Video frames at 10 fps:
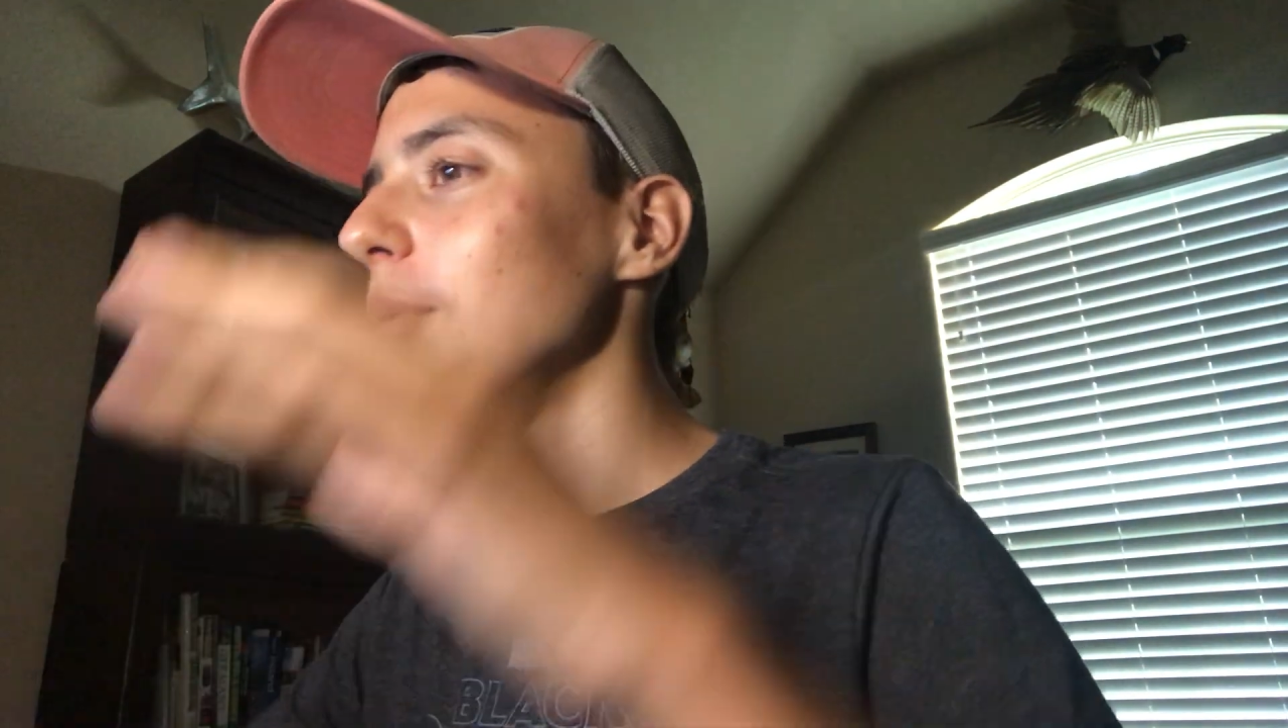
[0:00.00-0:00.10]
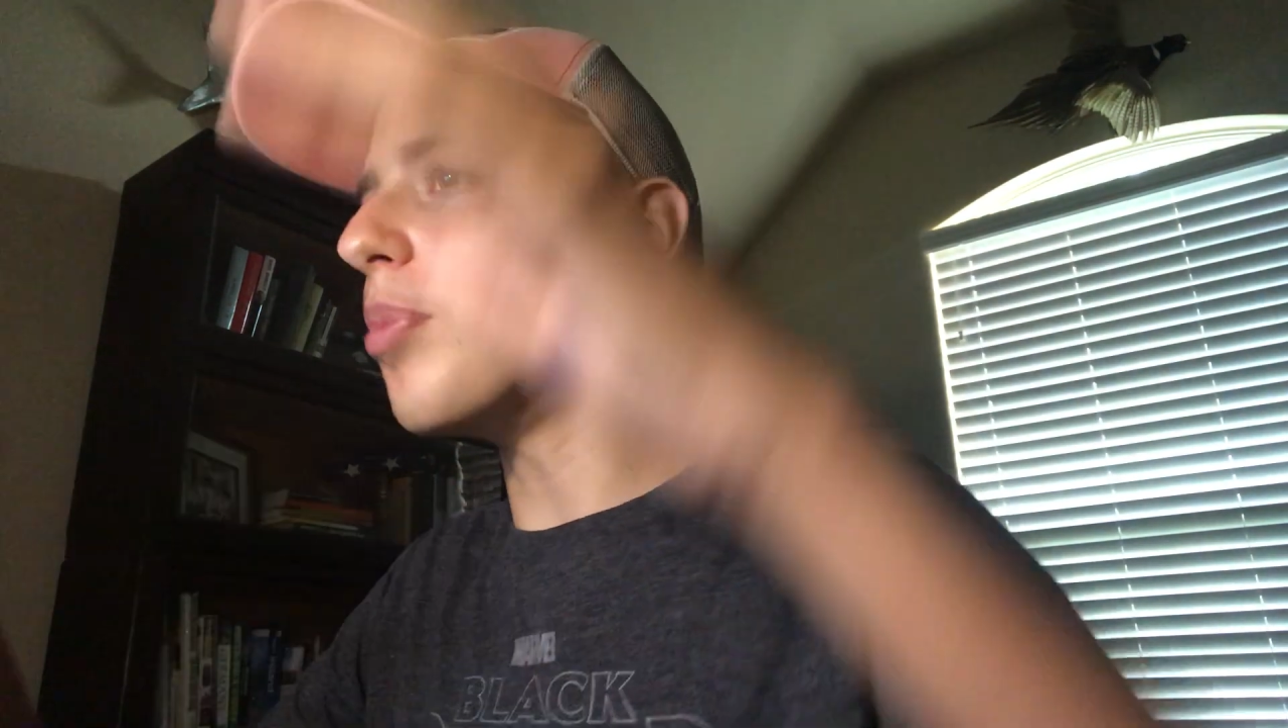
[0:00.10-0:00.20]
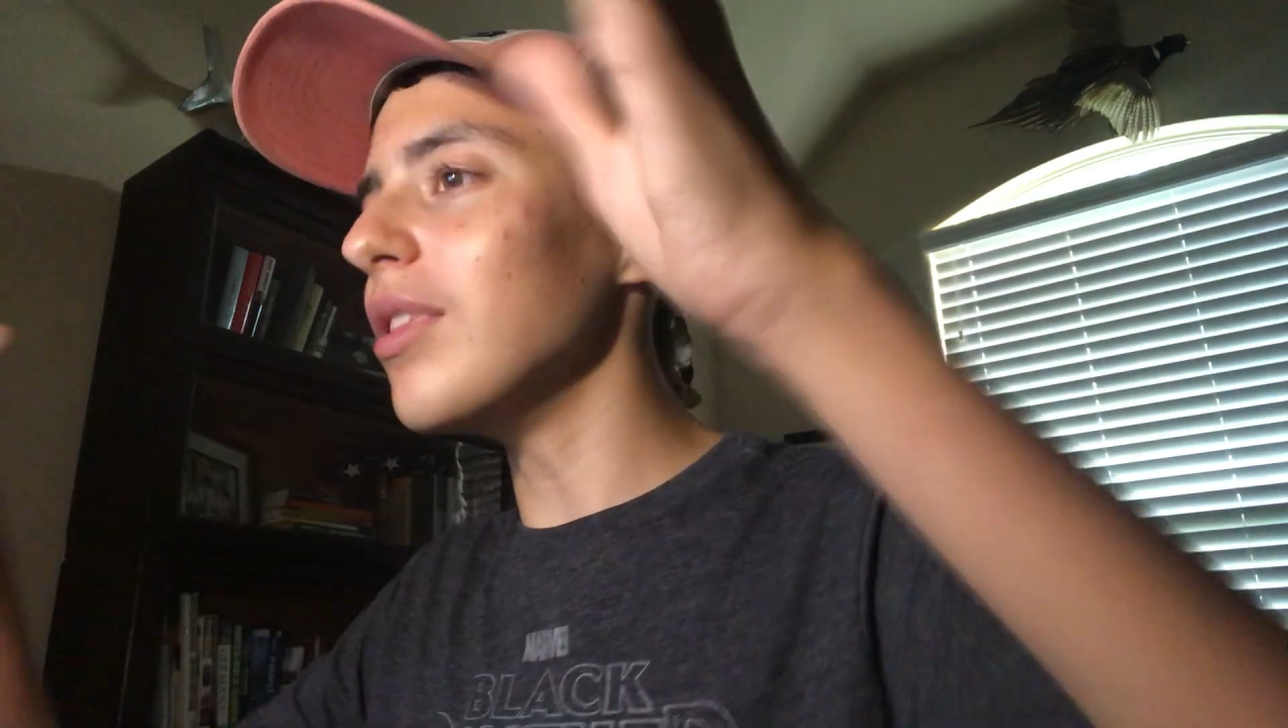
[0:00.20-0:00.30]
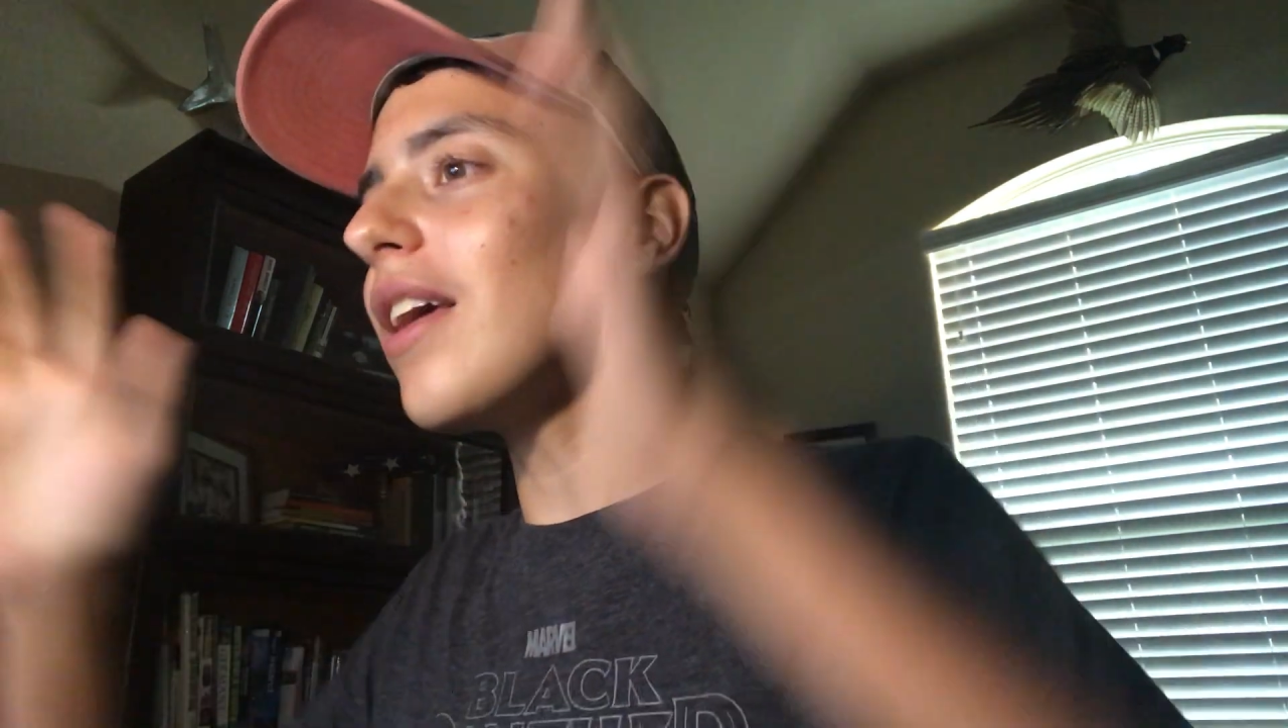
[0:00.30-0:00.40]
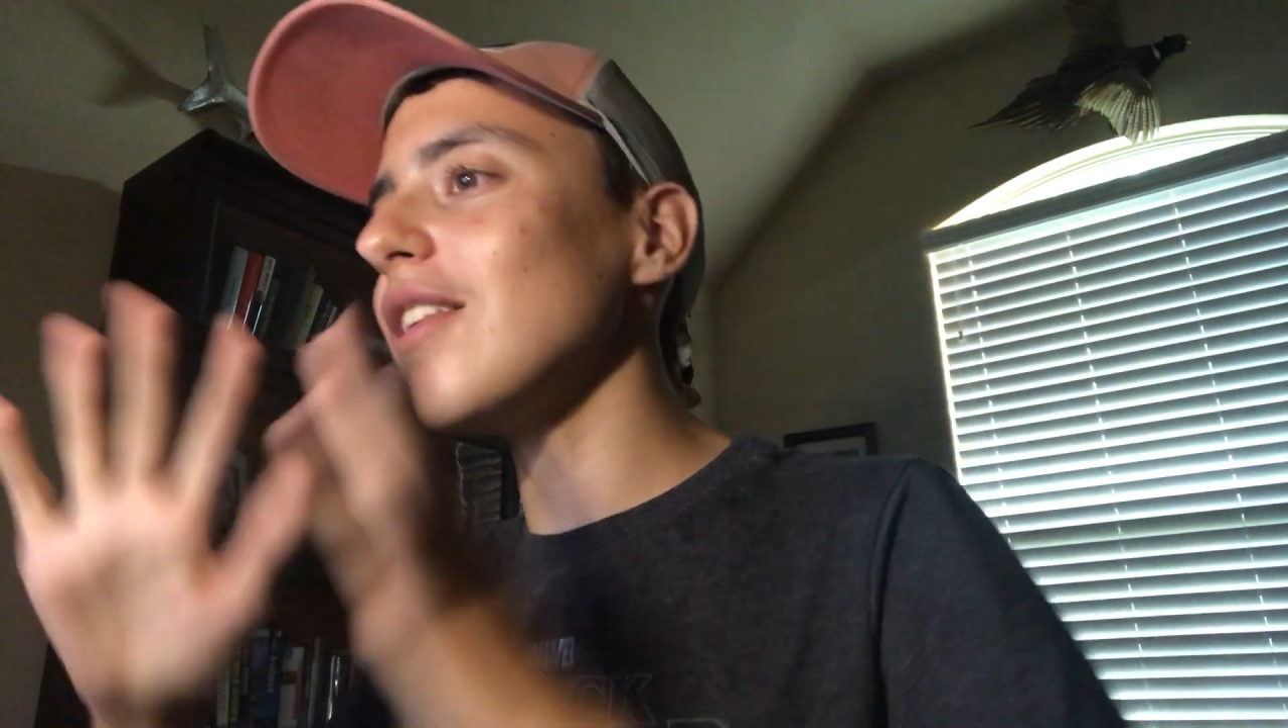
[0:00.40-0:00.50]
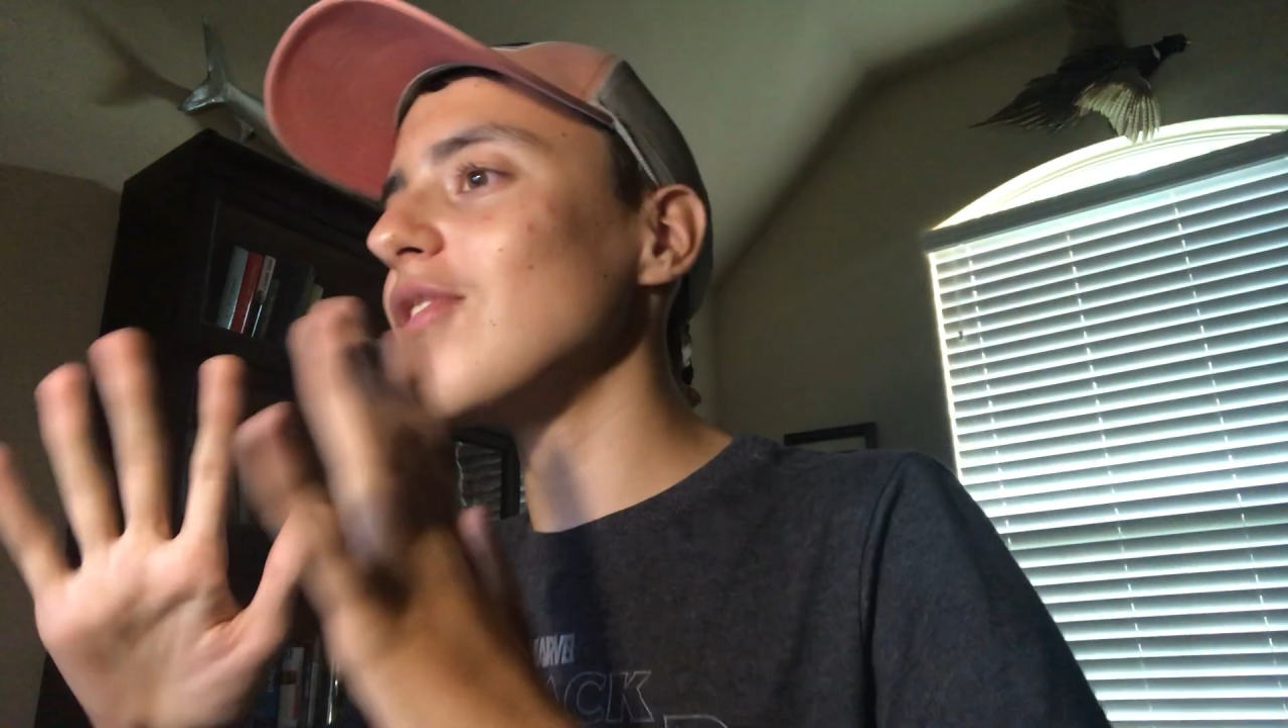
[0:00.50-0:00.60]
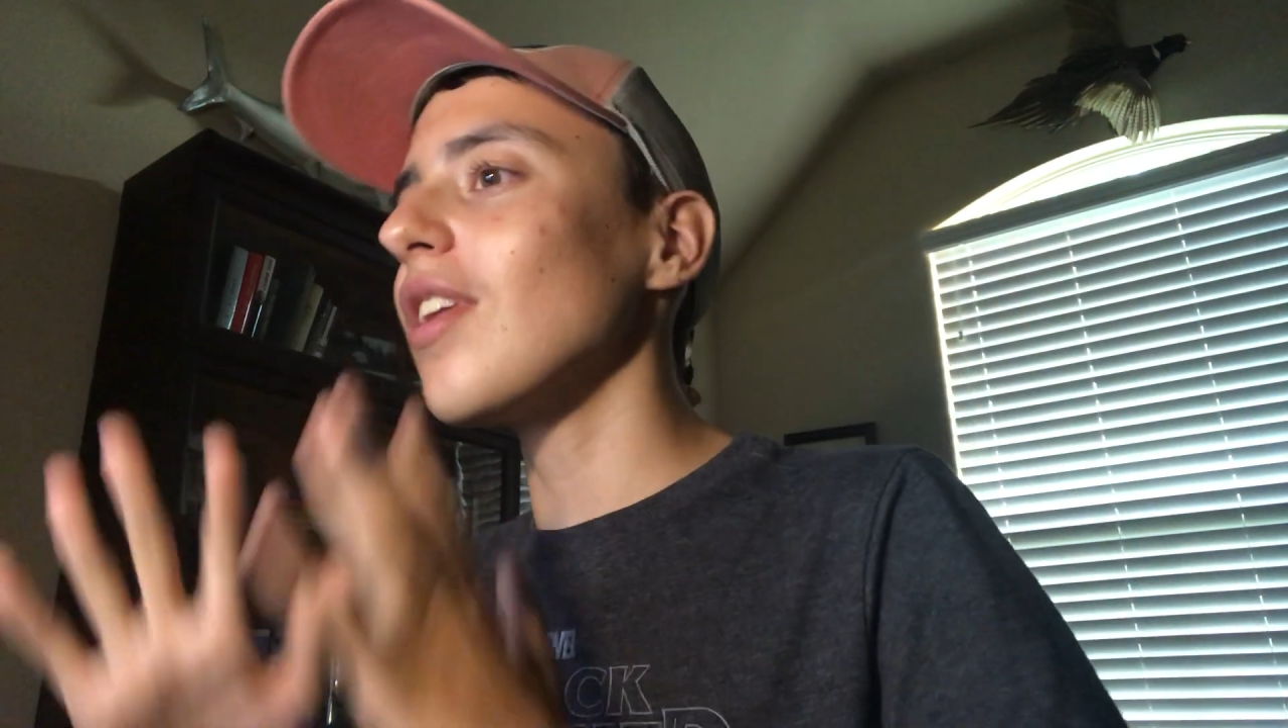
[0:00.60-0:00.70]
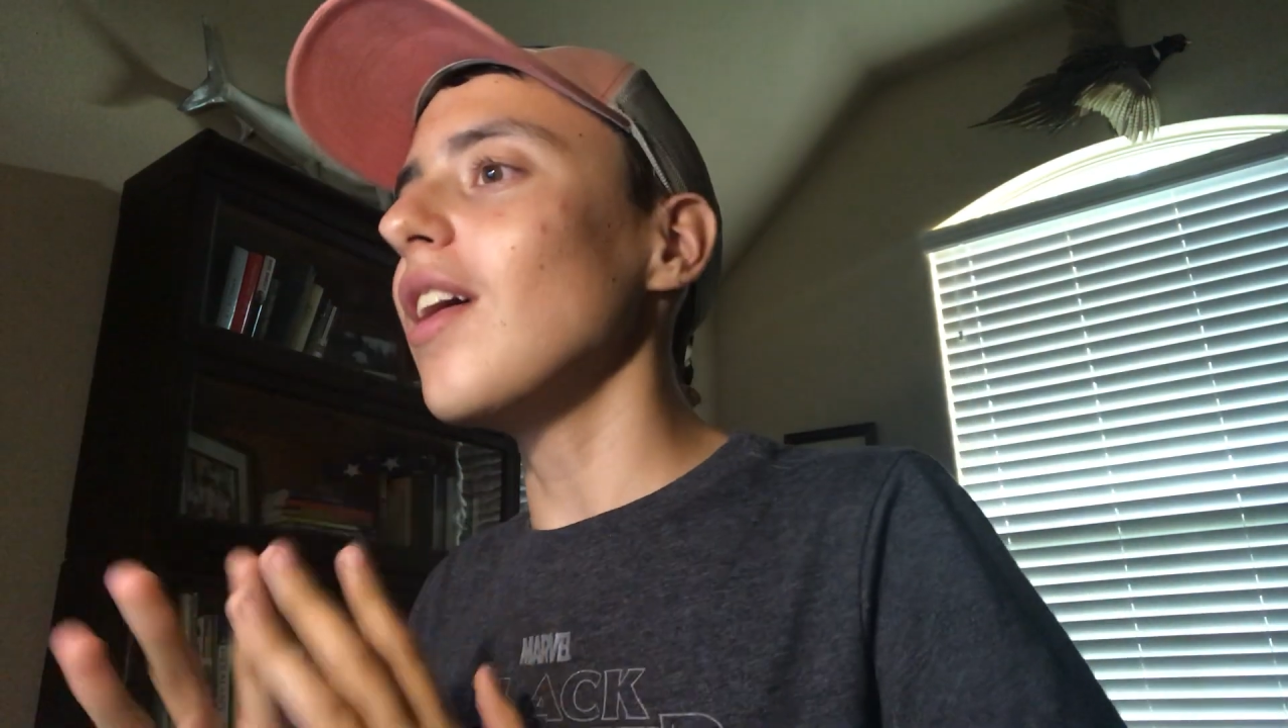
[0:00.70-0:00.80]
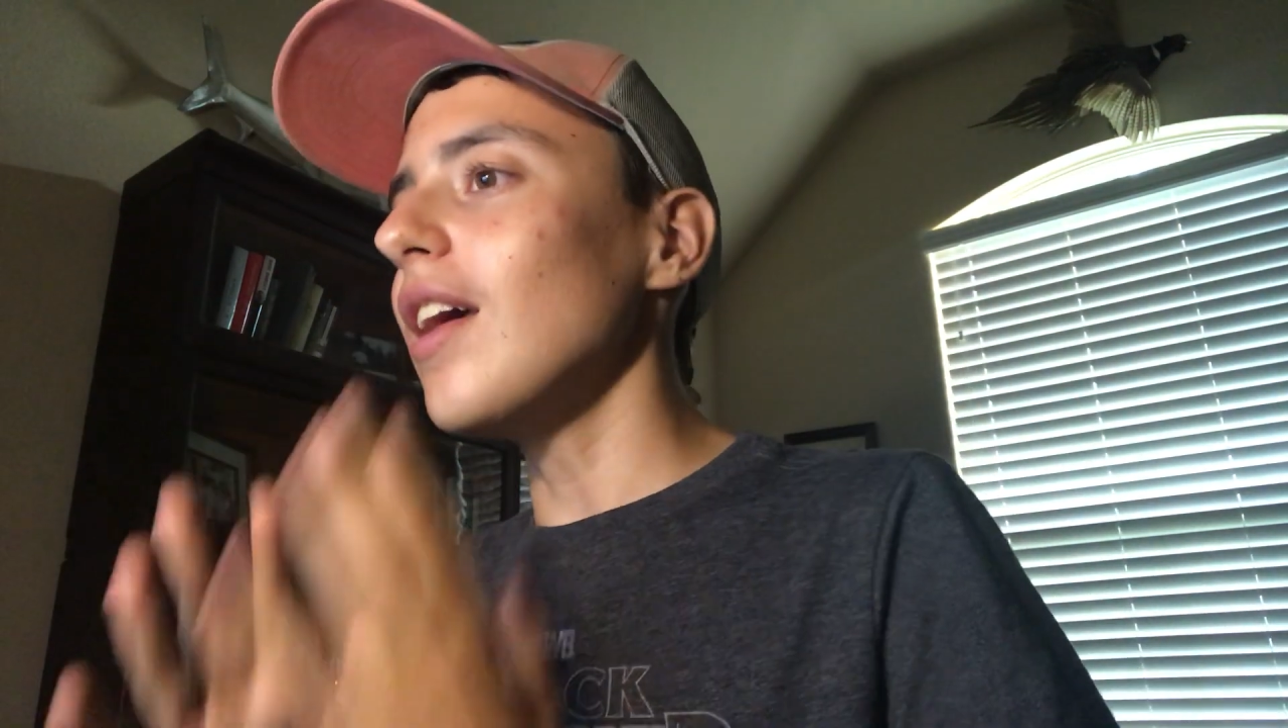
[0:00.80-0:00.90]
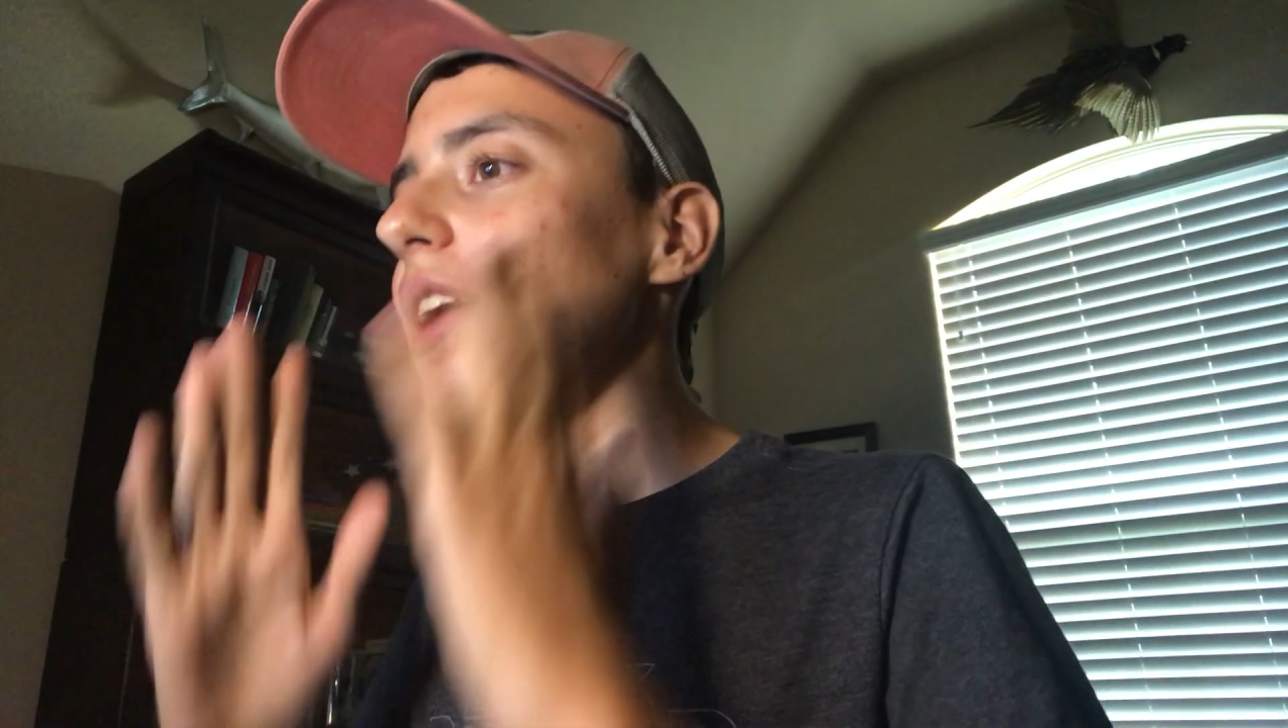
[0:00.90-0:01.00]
the plates,